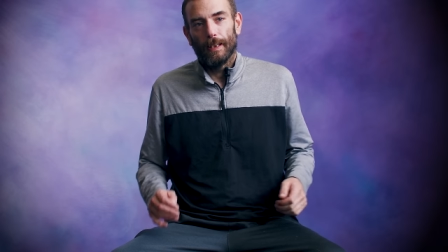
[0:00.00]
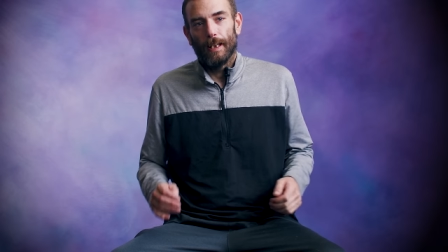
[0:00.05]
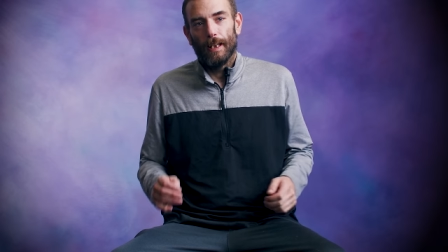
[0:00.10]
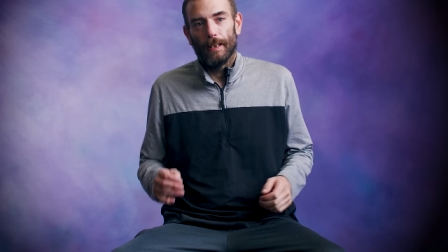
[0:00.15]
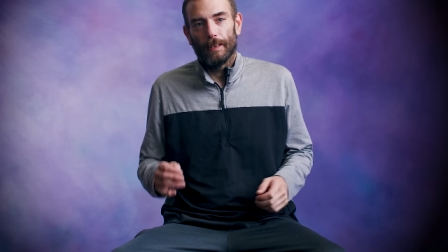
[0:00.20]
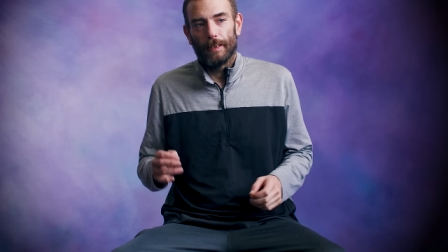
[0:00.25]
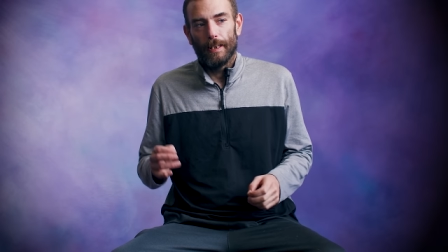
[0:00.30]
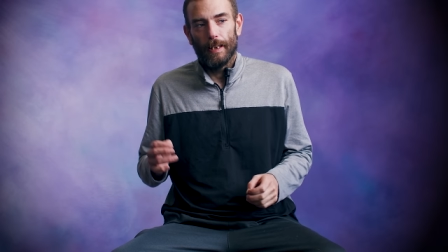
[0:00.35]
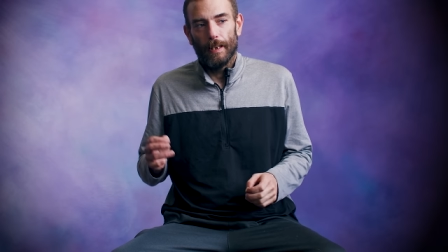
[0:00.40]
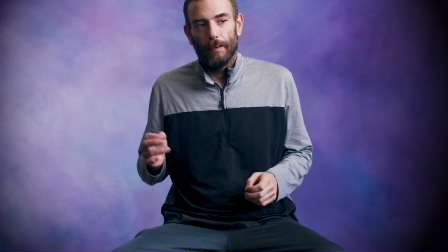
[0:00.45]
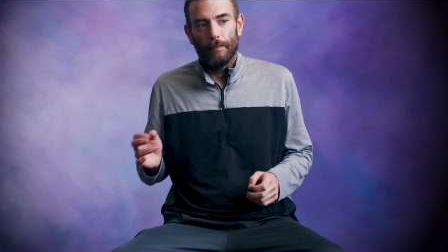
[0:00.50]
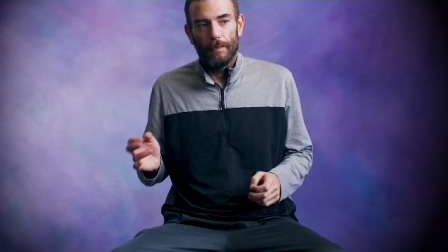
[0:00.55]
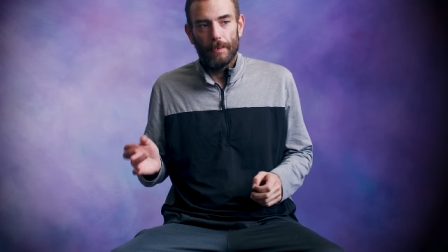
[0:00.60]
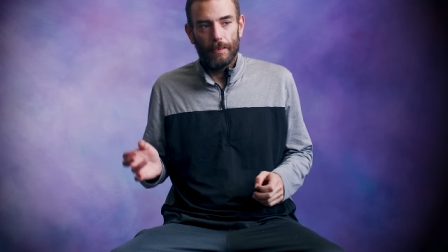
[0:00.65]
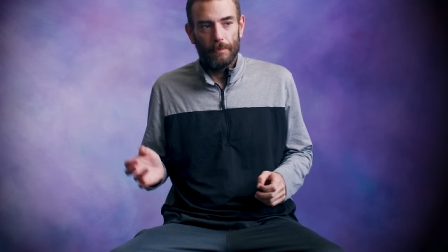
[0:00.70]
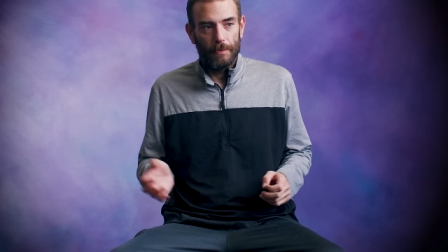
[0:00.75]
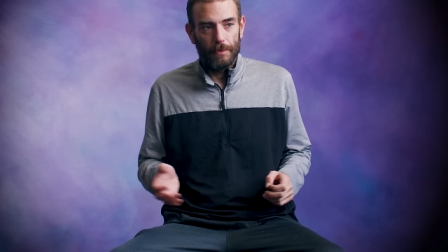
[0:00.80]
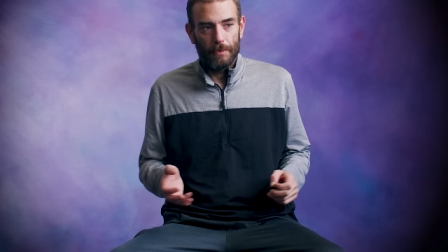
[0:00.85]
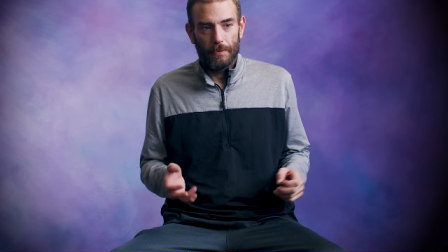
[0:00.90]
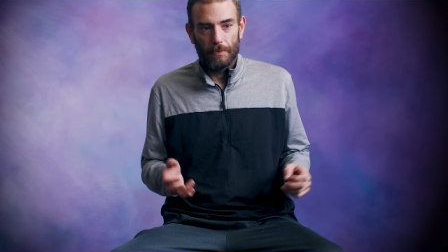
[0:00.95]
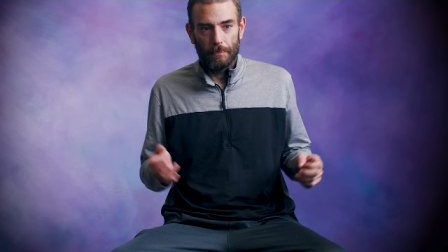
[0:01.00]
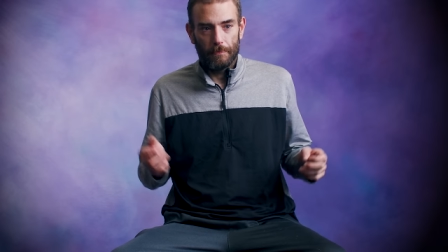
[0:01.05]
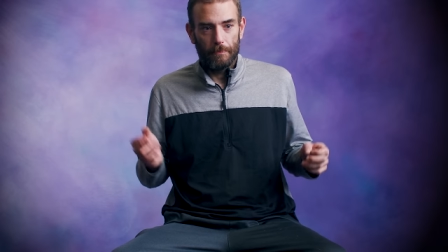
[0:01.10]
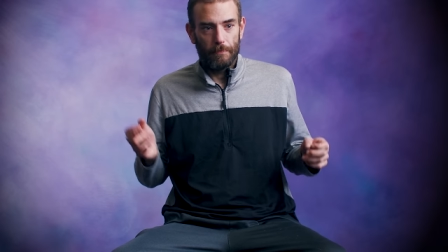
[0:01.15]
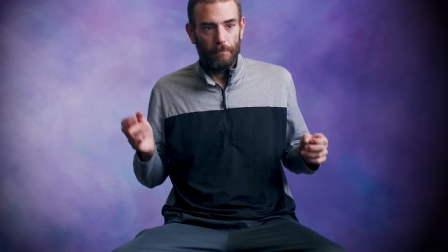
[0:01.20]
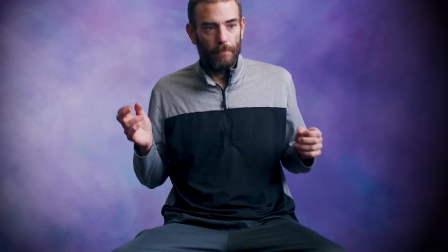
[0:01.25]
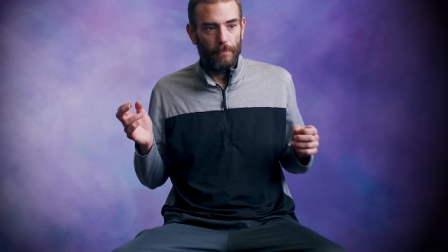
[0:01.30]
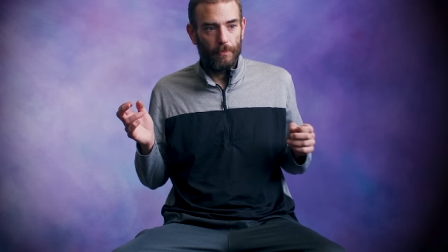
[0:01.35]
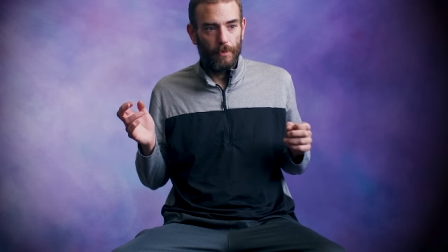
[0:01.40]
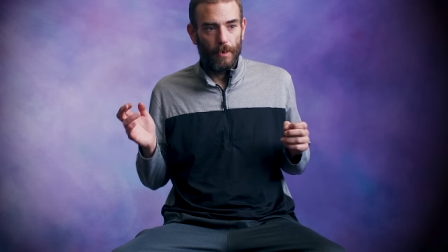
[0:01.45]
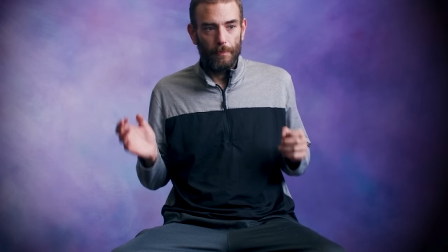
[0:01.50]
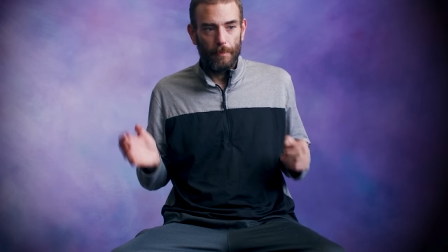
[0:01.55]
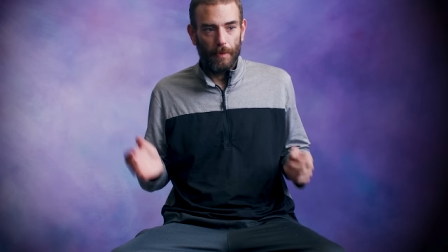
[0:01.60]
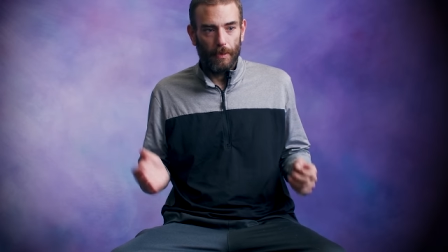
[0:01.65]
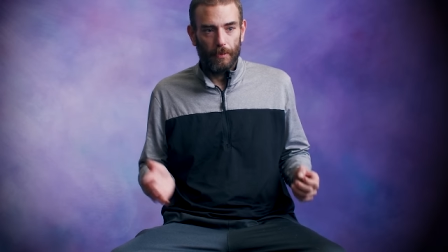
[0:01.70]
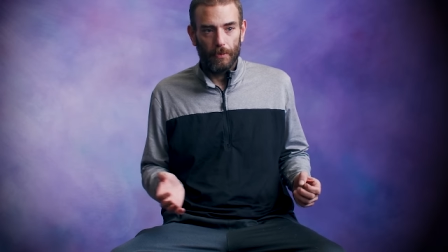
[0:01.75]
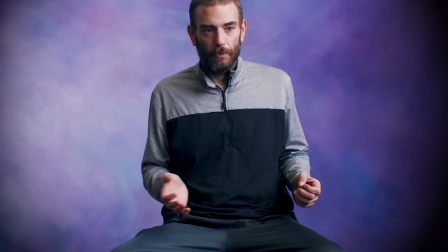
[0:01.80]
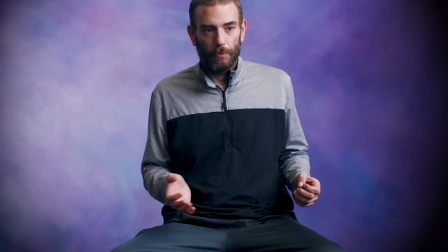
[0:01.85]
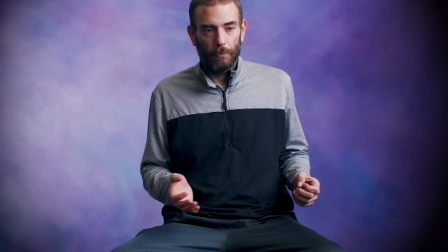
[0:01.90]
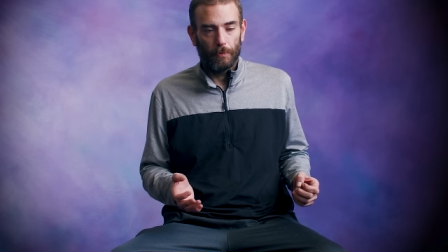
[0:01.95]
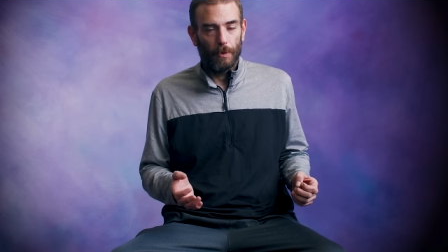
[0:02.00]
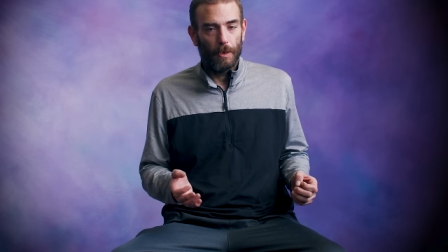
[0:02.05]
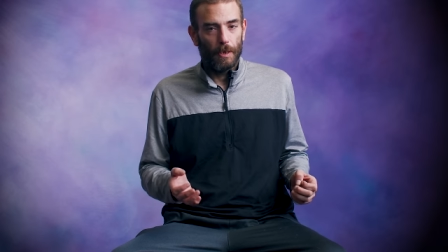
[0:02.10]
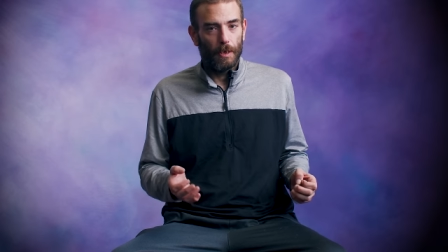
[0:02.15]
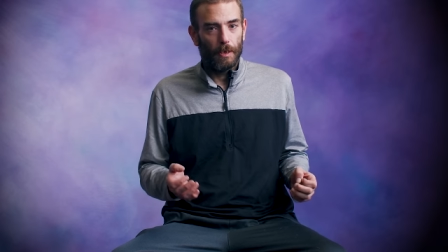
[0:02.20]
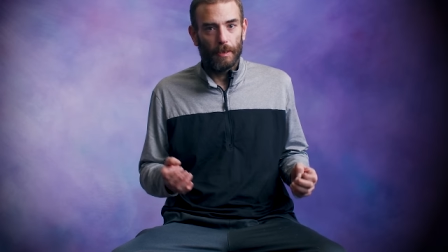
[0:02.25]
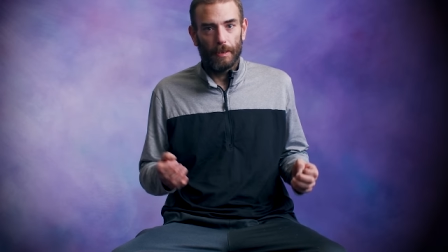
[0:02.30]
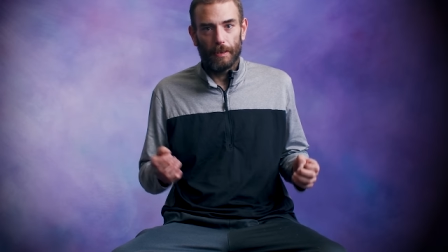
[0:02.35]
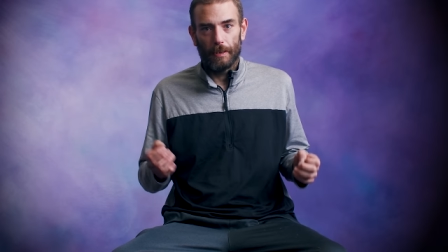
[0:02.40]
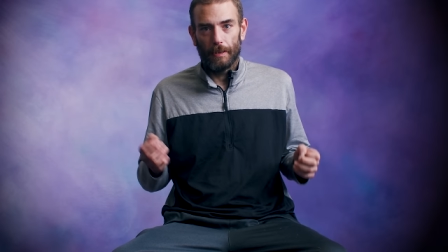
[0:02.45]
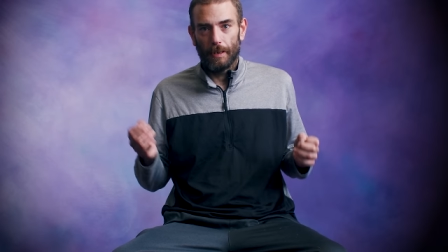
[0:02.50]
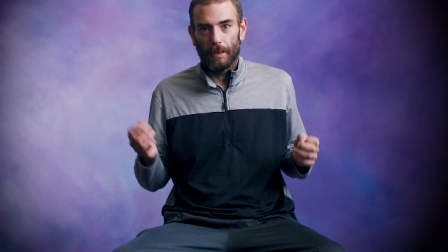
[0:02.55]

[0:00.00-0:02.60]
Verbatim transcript: I can't we just try and make this work?